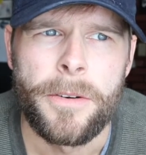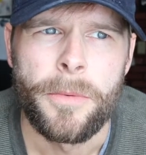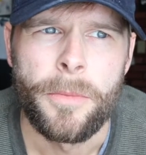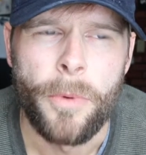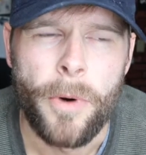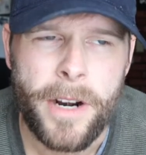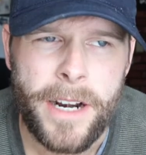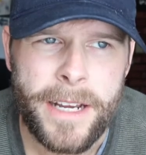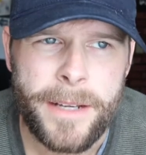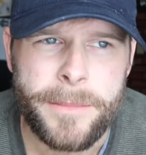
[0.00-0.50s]

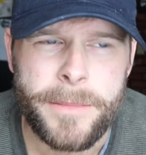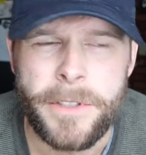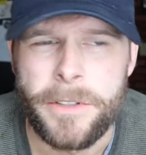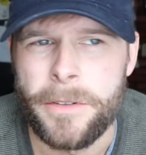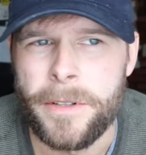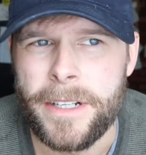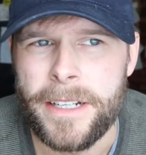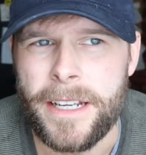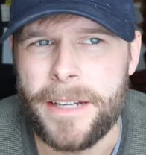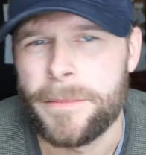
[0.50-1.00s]
what I'm
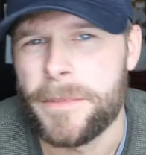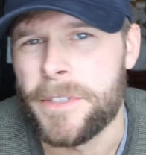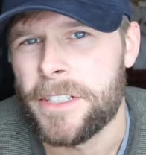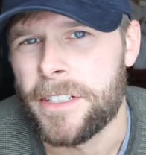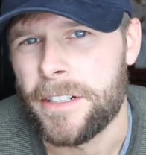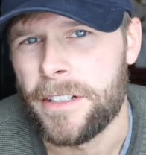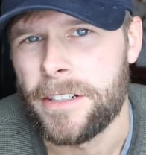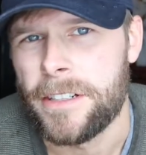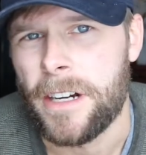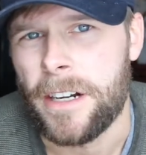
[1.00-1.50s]
doing, I'm
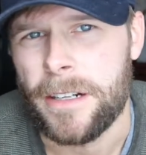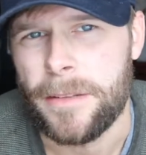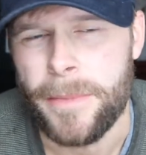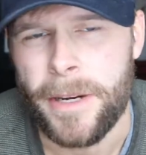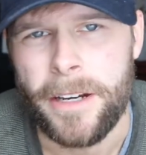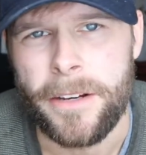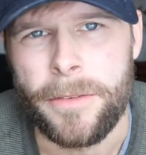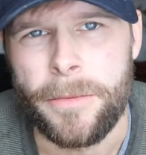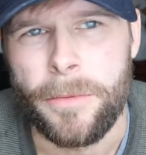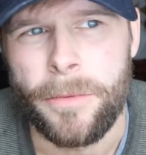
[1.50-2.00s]
just going to talk
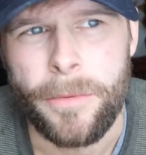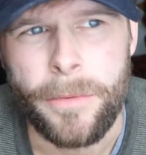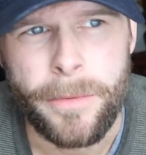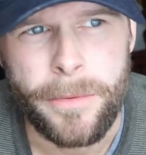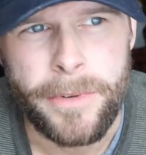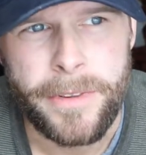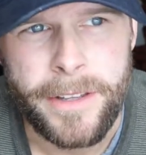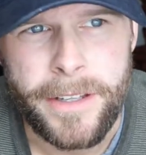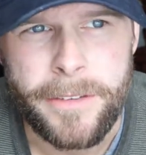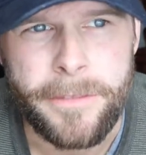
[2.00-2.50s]
about
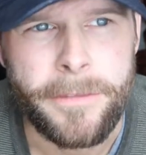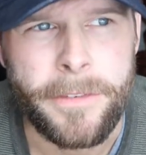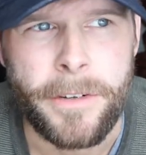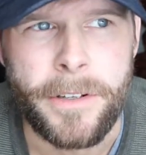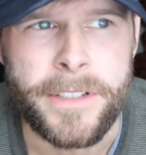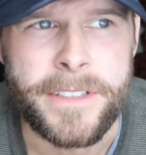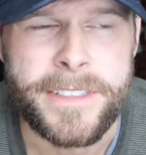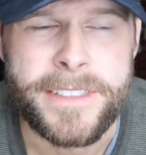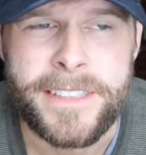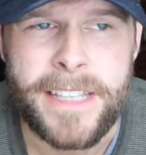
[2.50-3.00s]
it
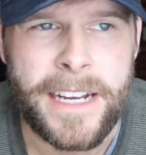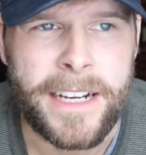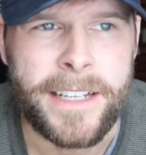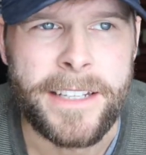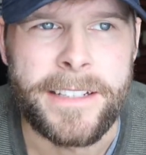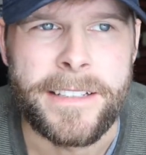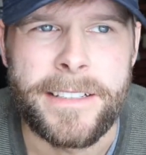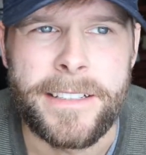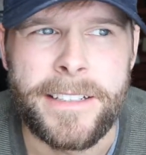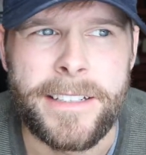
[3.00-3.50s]
for a
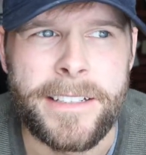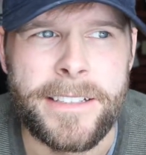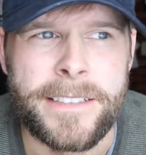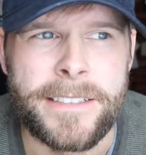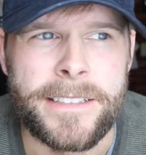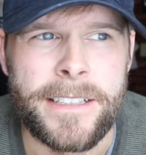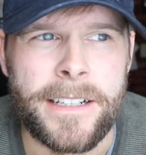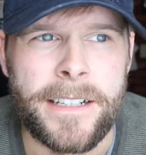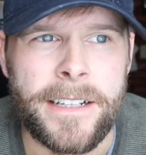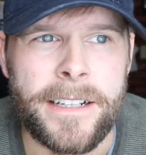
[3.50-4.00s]
second,
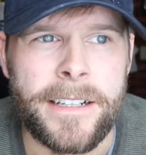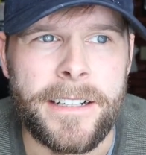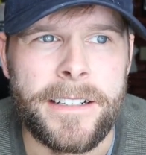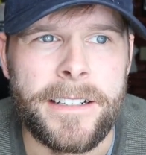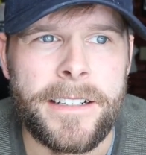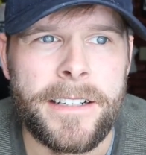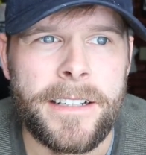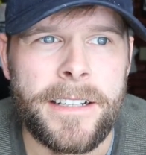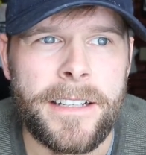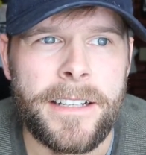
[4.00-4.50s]
is a
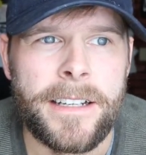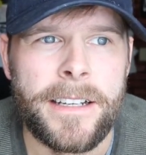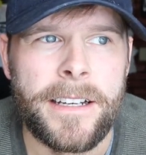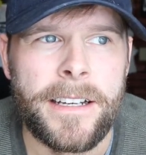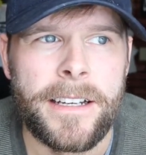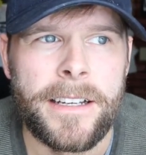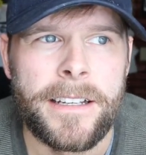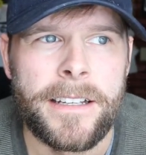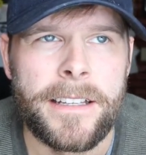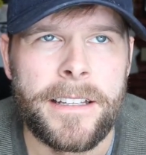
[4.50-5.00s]

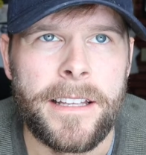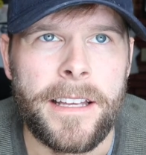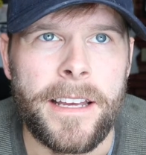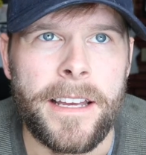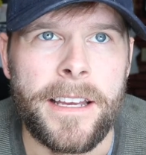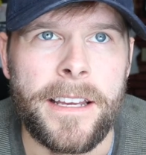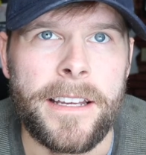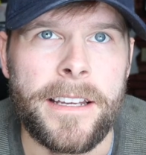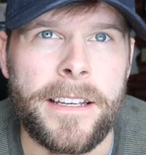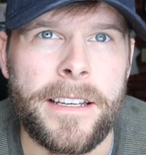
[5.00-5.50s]

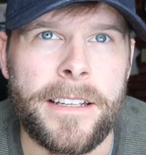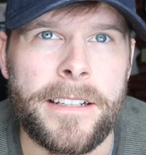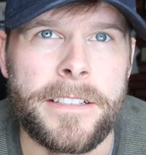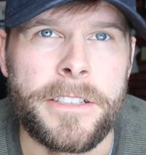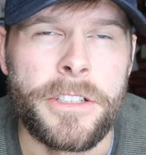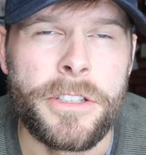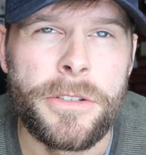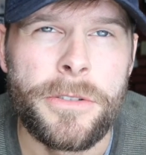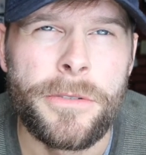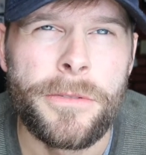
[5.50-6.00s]

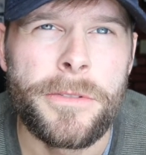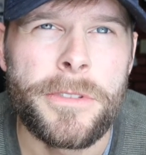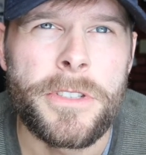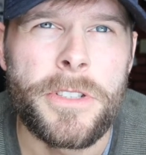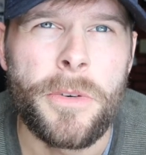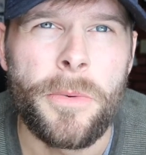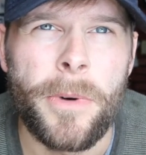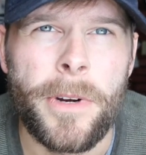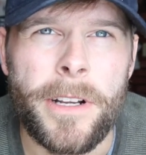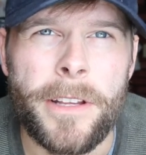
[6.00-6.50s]
June
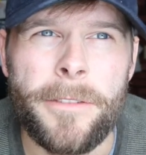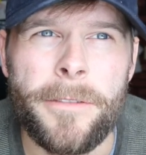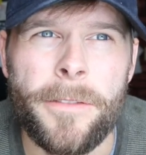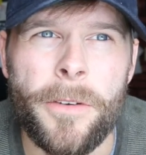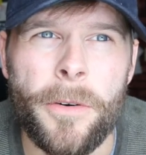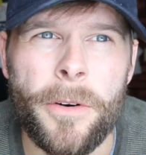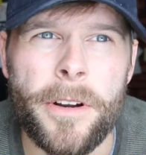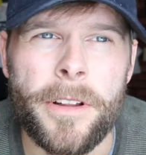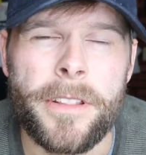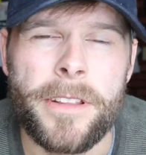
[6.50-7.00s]

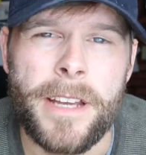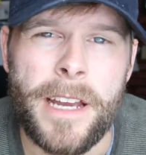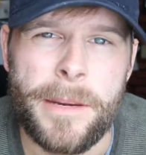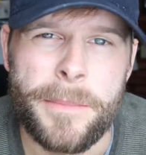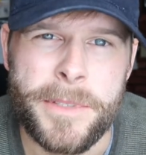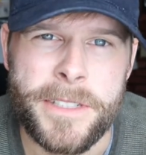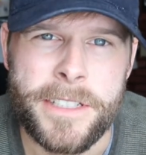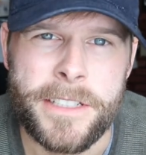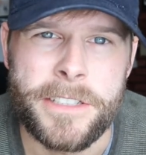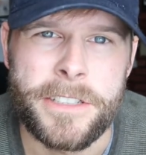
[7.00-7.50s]
24th
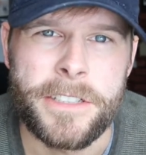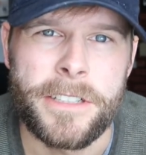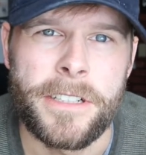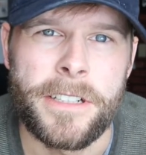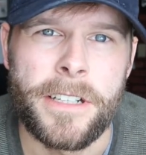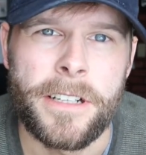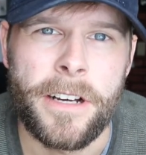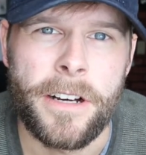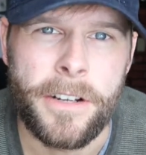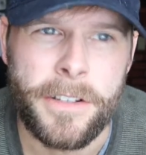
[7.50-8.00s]

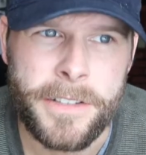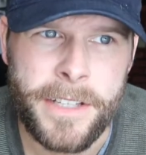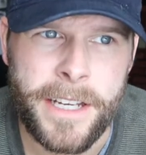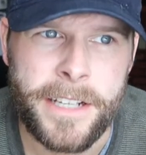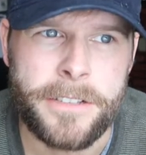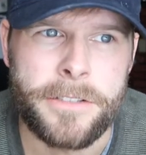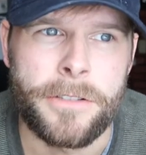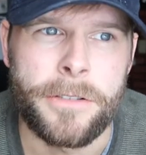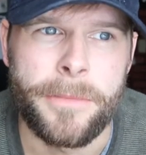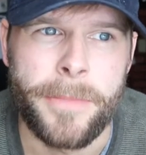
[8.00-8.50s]
competition, All
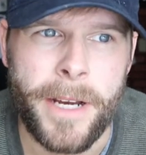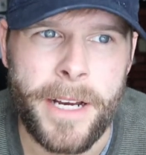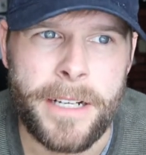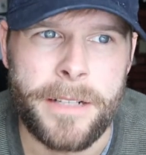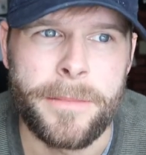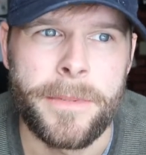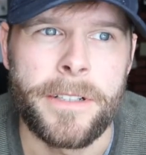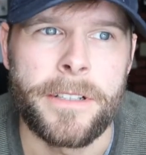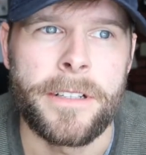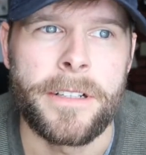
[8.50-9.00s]
Natural
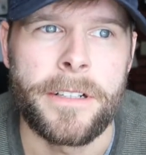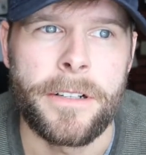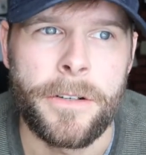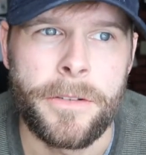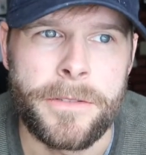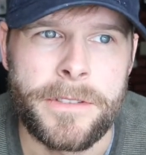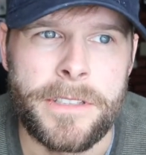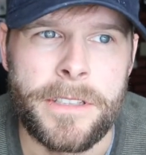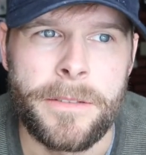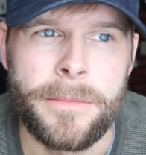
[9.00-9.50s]
Bodybuilding.
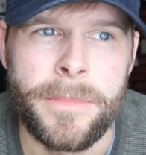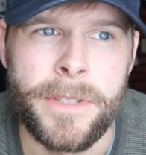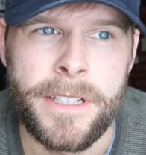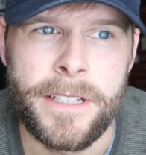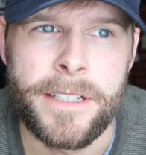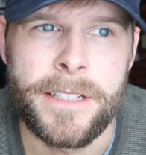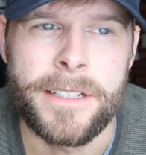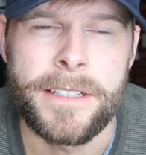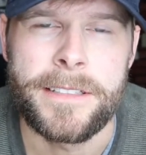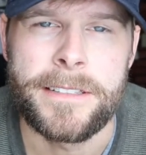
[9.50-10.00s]

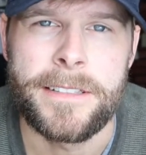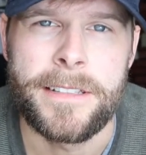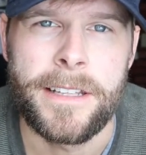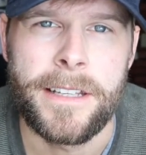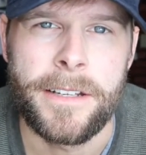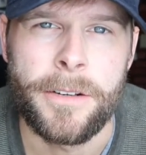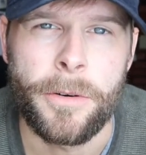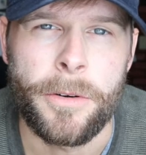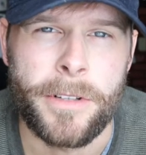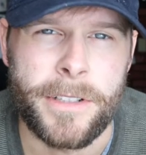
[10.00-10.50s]
OCB is
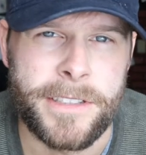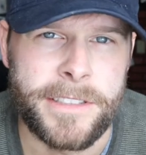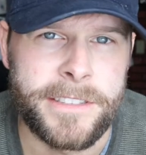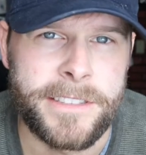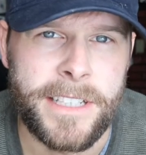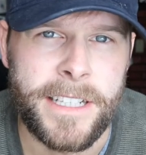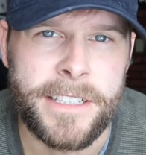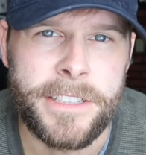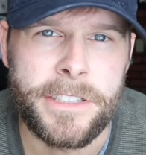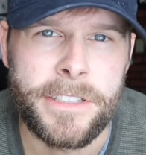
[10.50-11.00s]
the
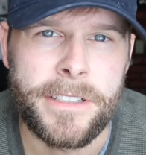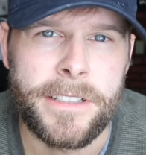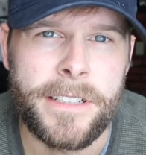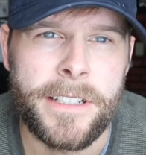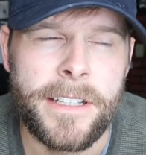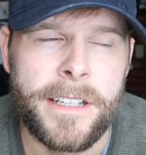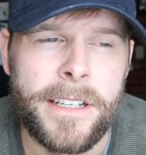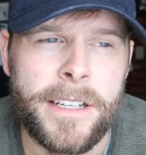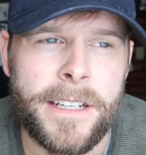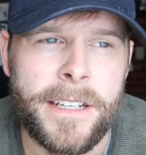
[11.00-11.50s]

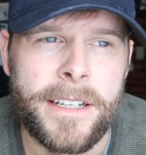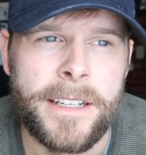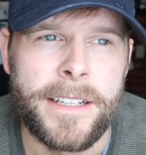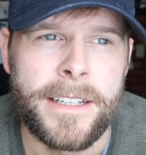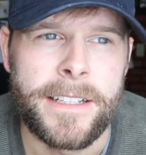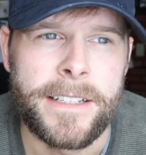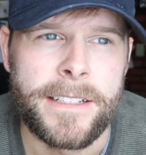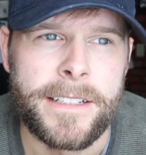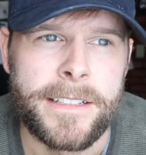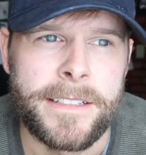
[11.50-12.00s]
organization.
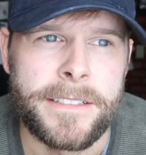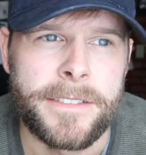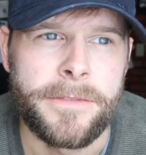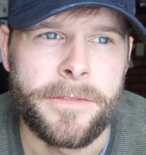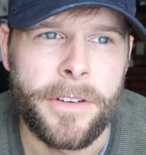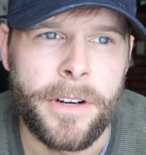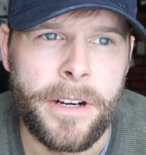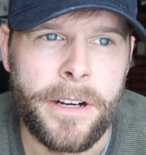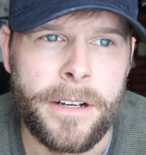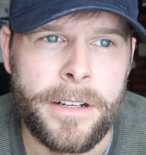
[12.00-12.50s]
It is
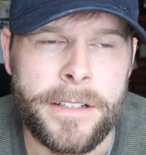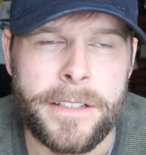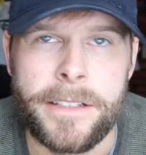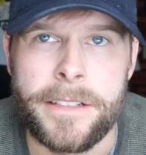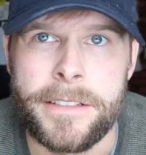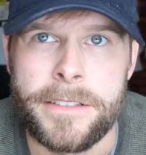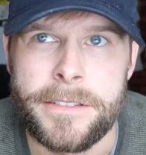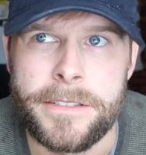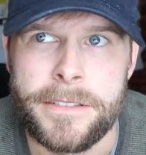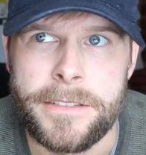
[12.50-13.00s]

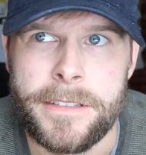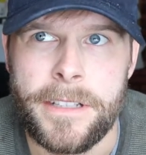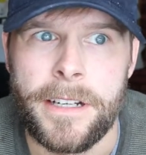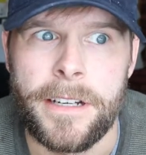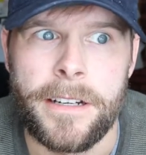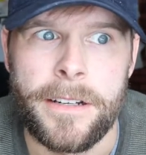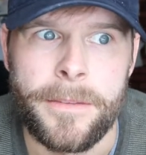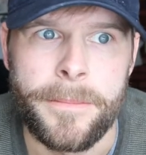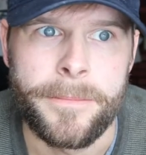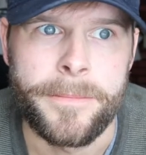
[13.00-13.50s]

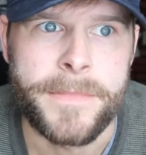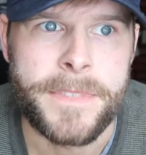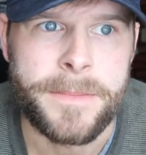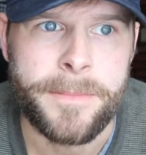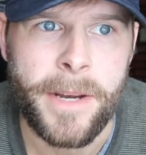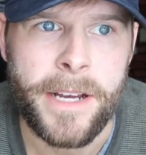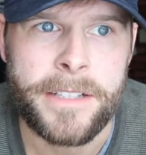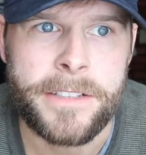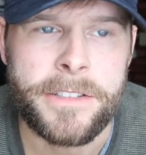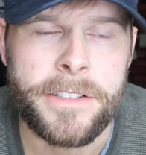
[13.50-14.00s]

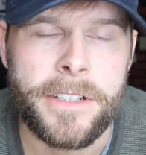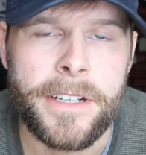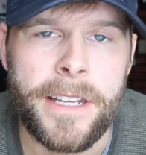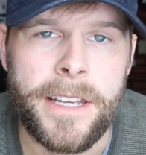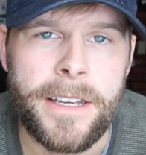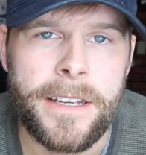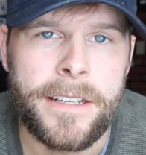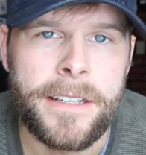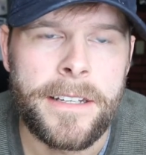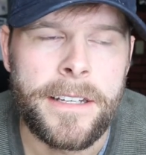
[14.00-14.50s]
sponsoring
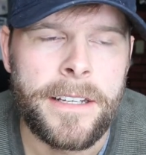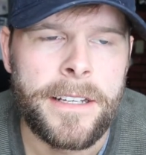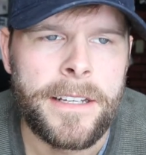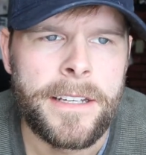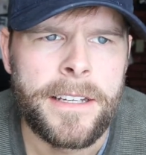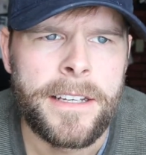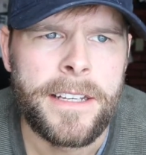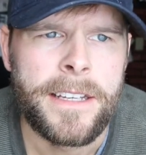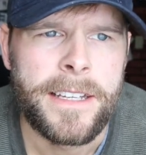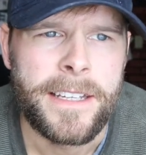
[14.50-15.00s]
it.
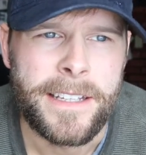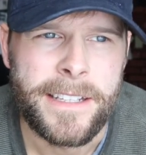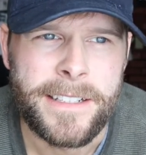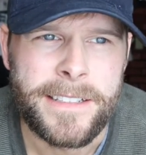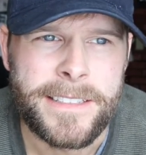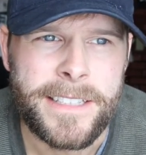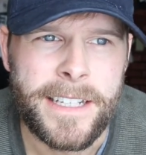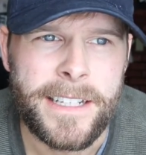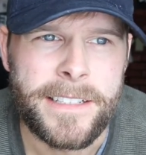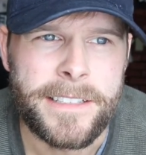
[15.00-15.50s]
It
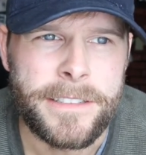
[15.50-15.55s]
is a